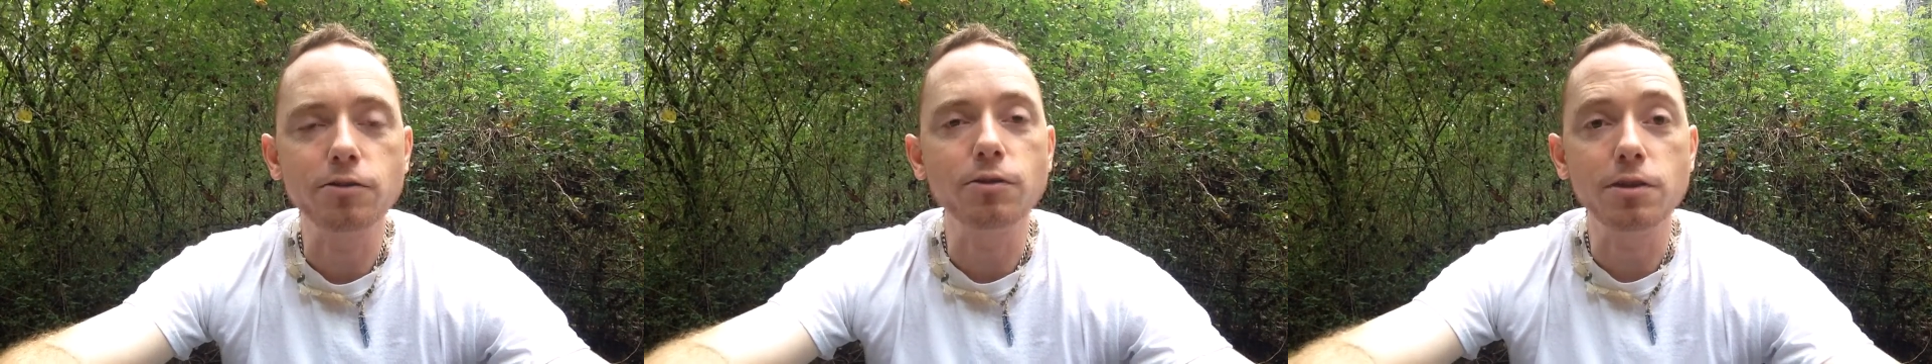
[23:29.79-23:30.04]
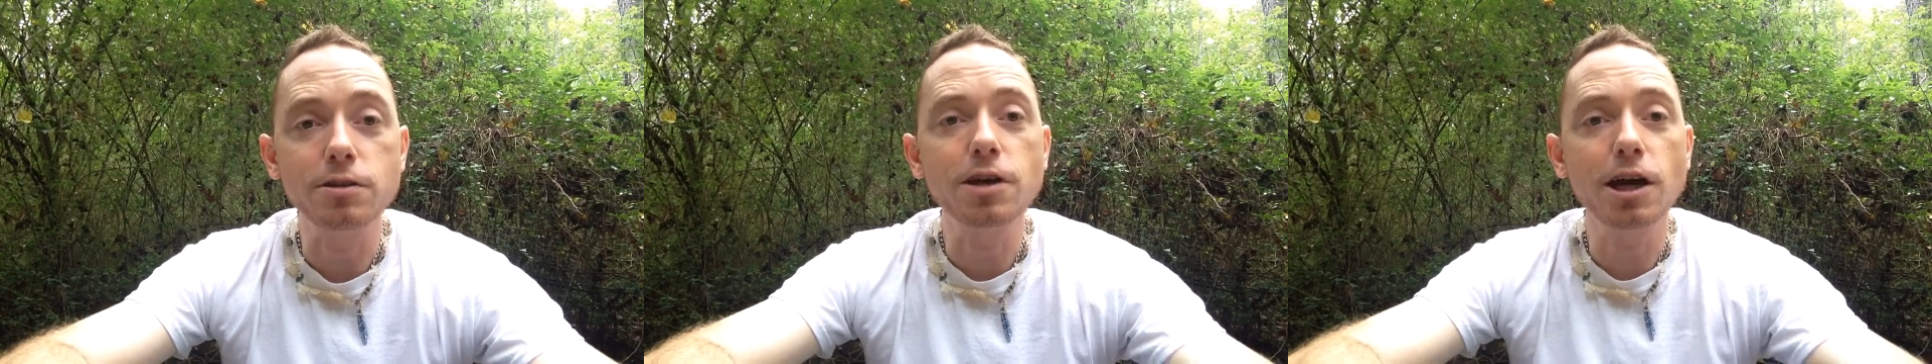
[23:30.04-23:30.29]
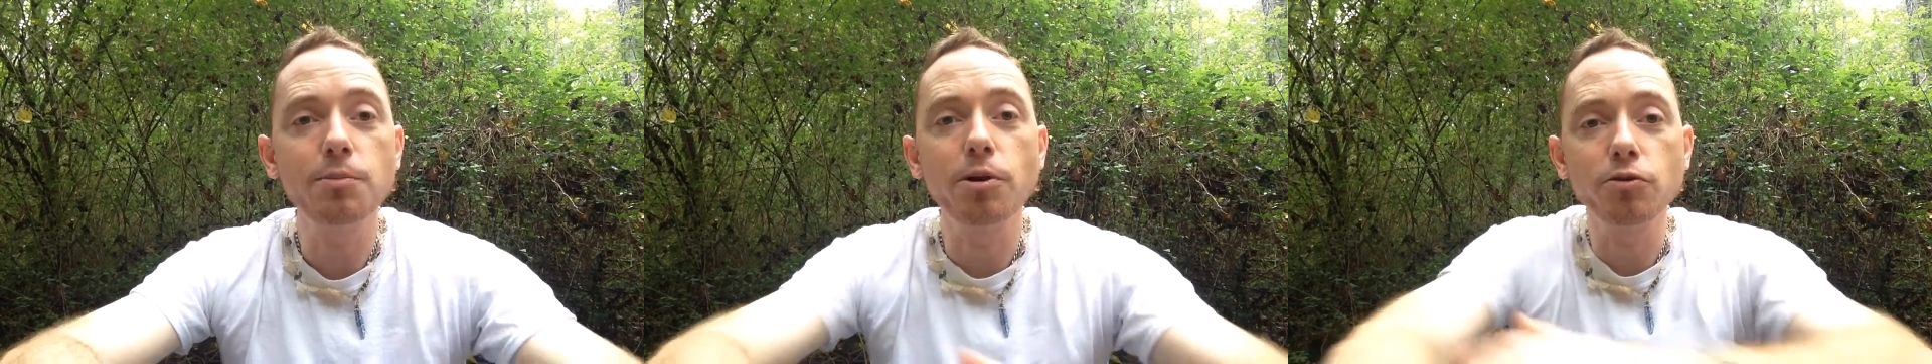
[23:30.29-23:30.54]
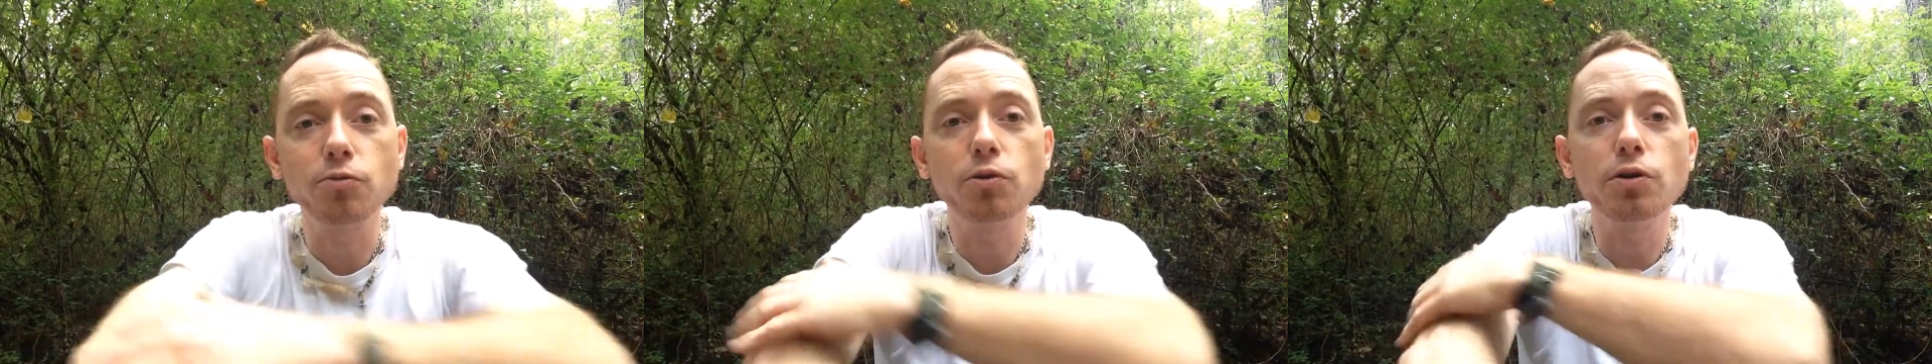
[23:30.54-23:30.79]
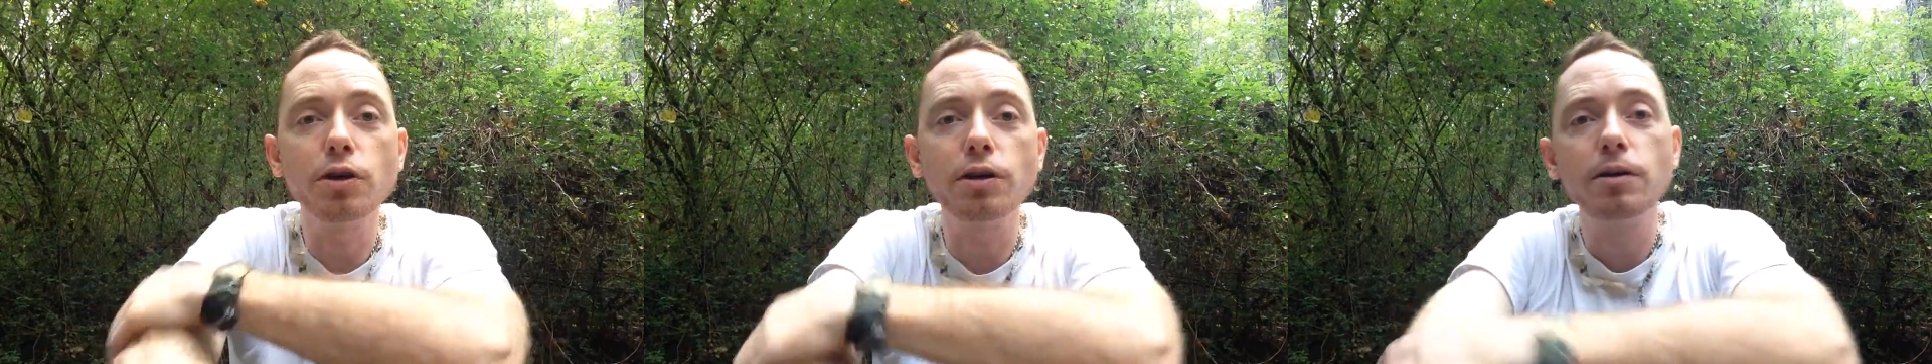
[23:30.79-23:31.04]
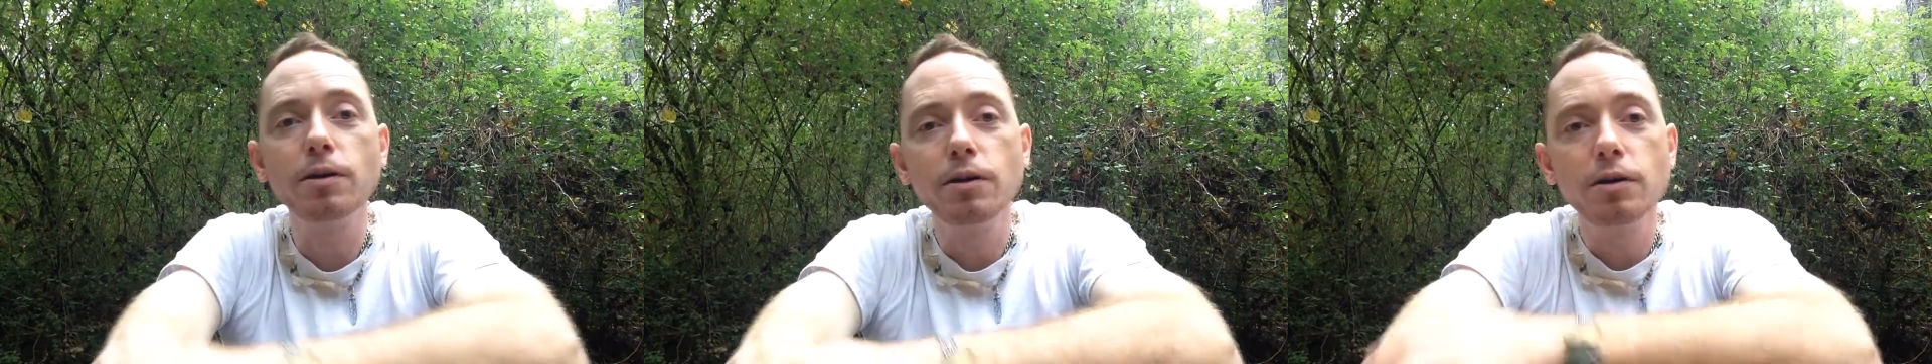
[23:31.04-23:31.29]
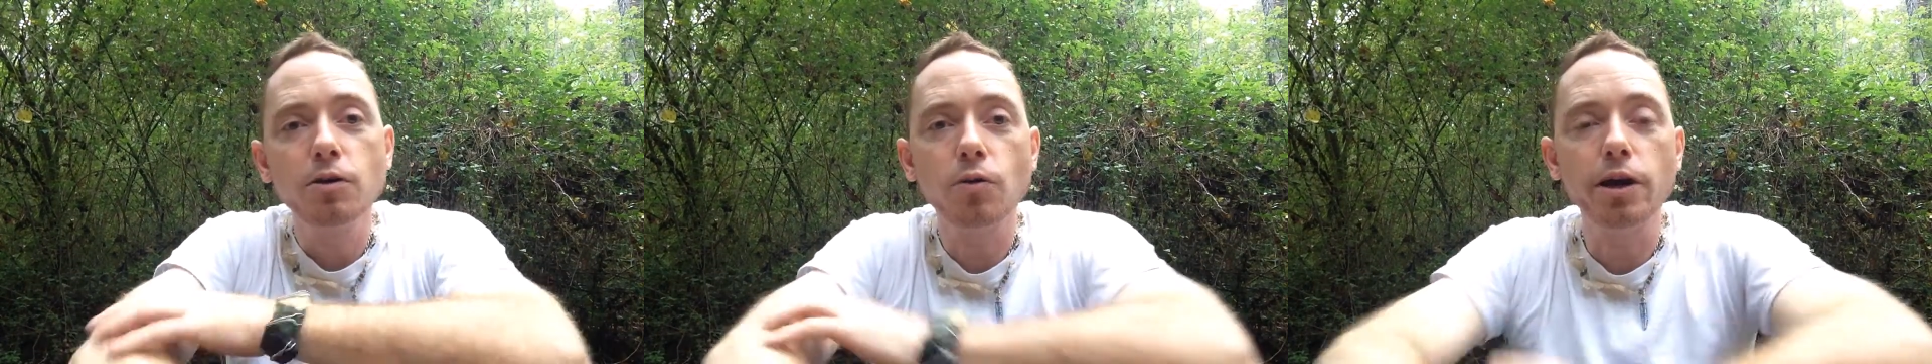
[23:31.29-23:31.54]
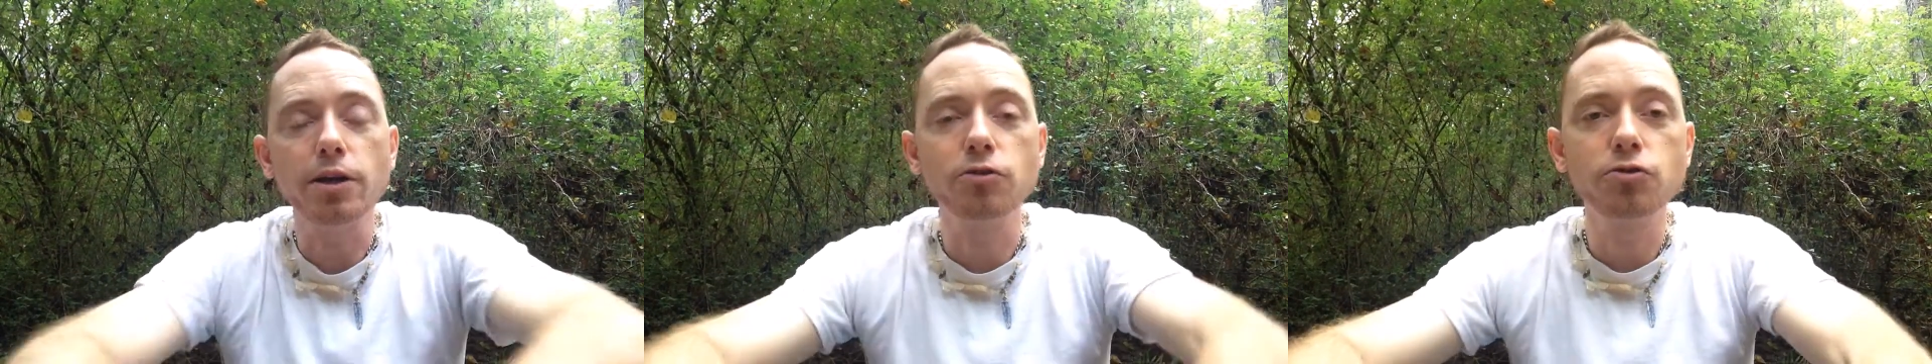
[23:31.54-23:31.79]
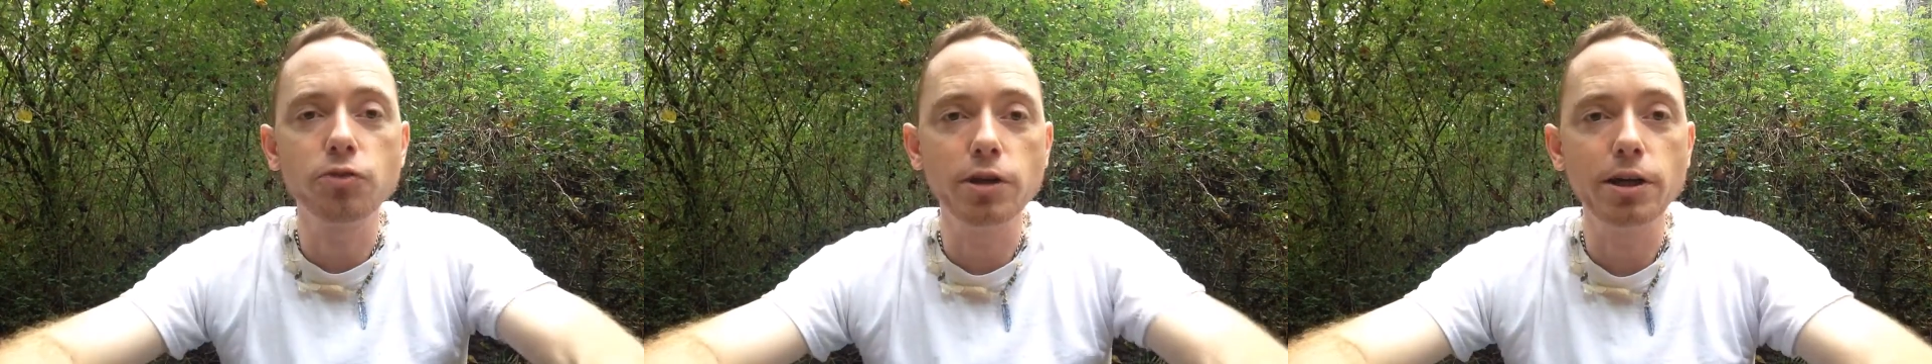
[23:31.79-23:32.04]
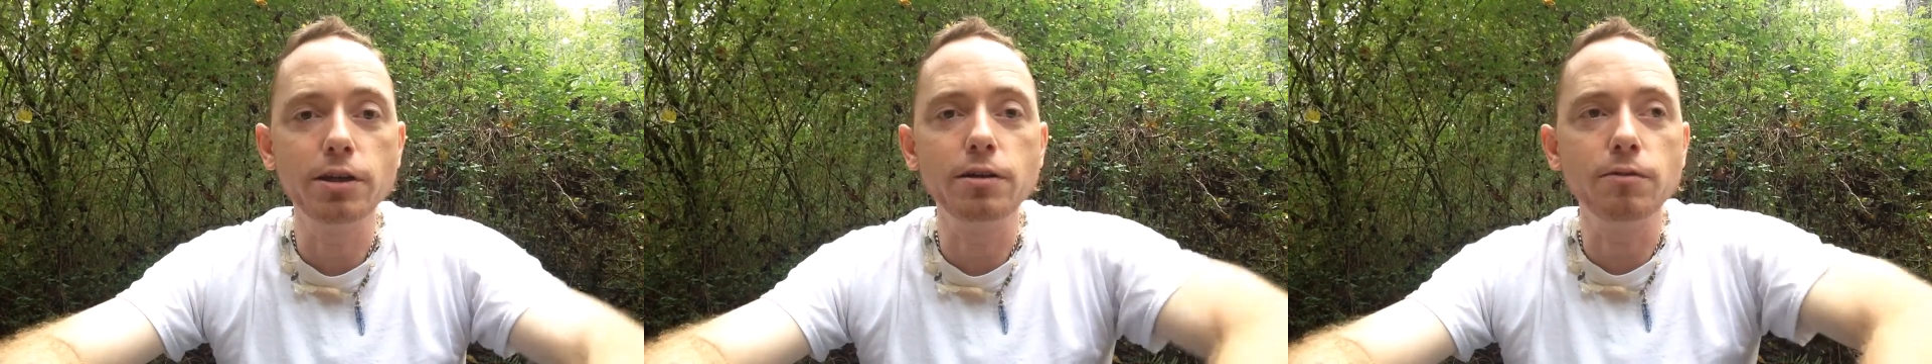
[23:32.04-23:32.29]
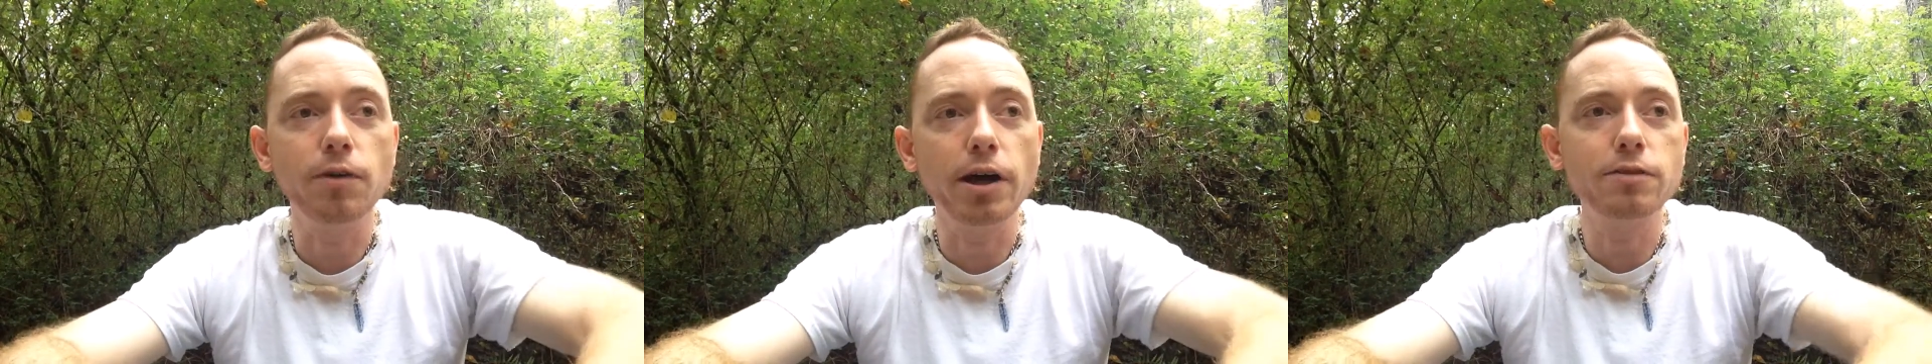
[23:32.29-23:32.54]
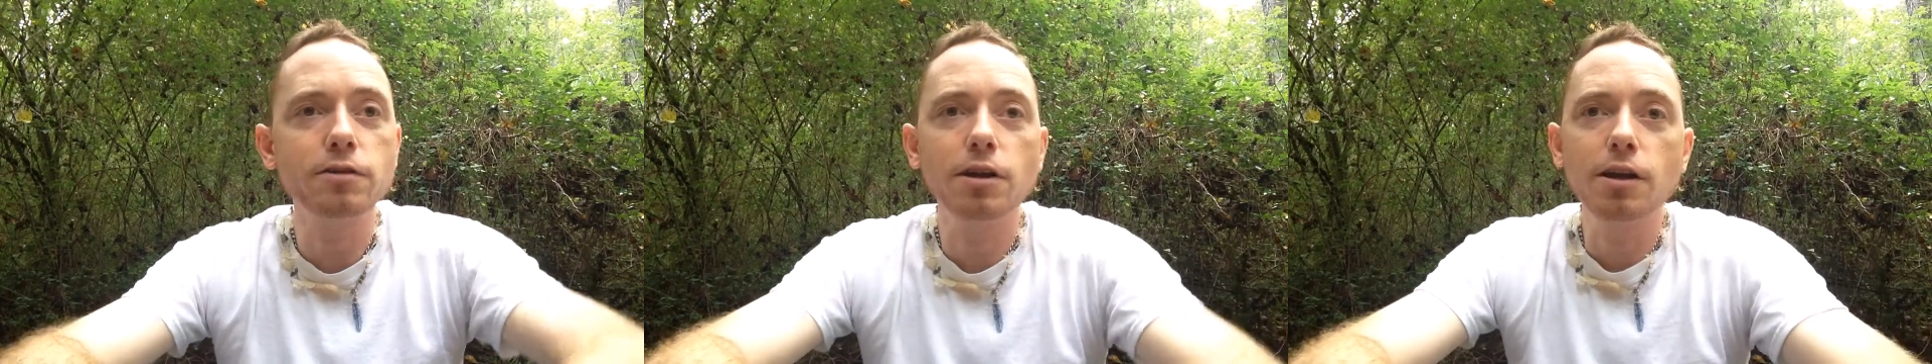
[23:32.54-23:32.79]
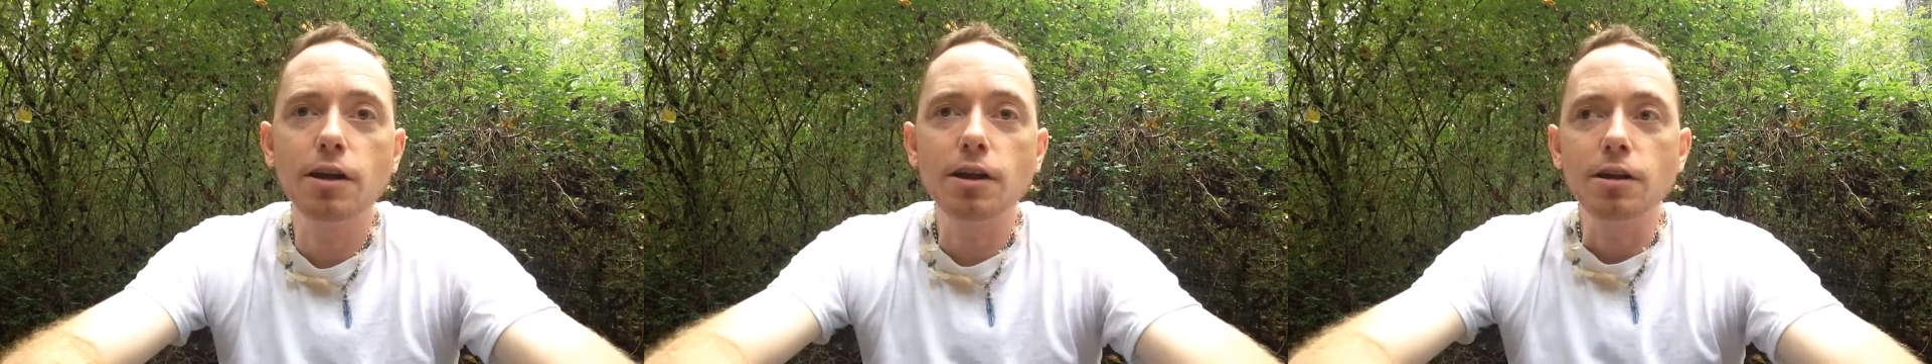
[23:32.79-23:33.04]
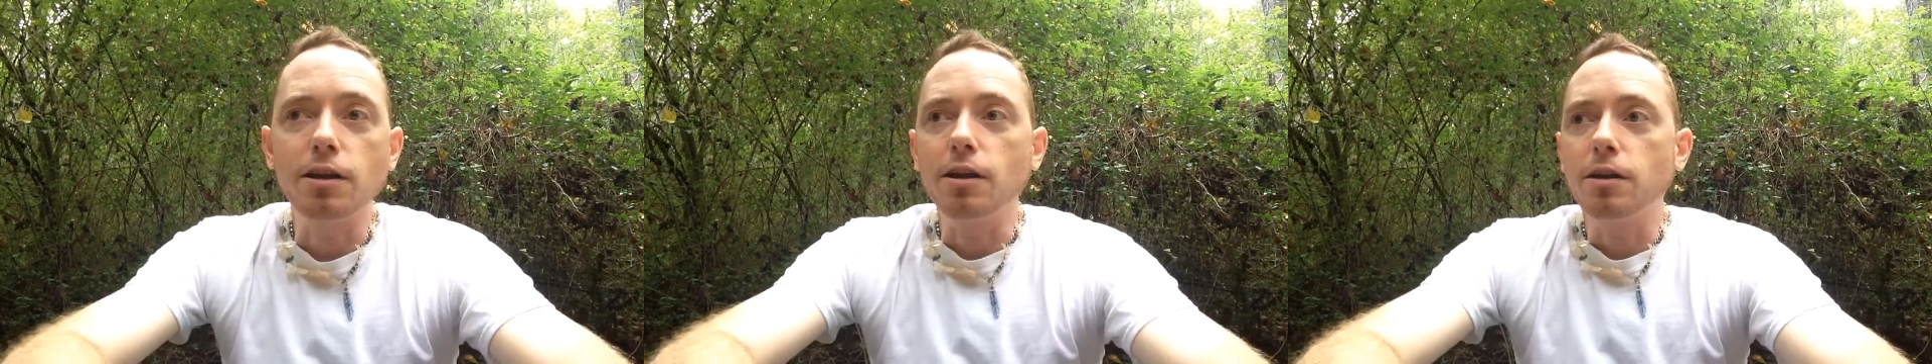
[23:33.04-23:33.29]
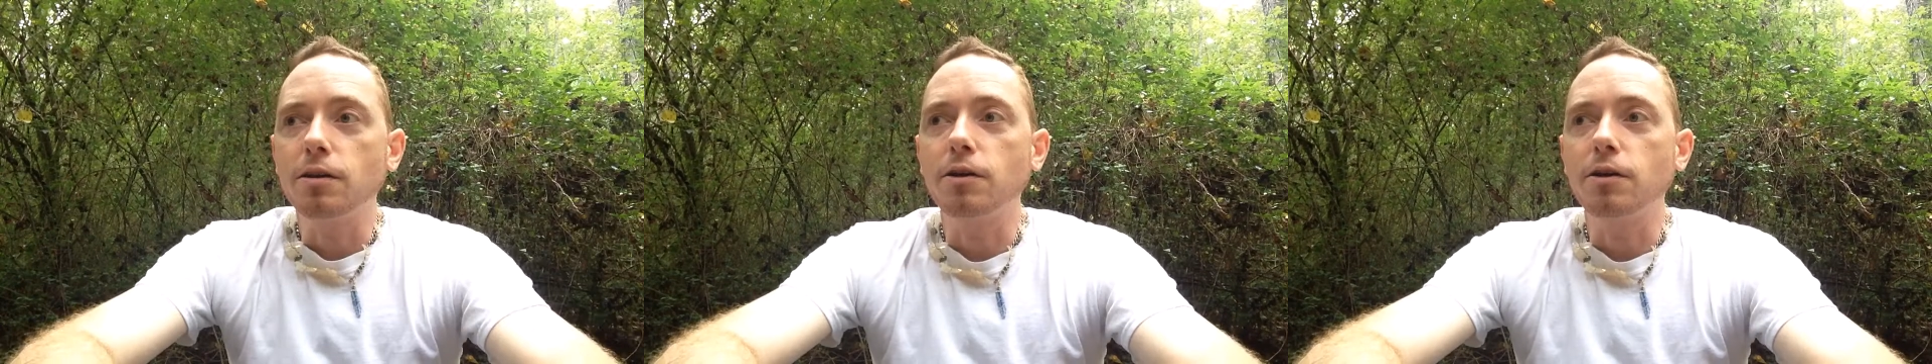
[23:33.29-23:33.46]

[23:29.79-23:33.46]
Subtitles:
So at the time, I was really quite intrigued and fascinated, and,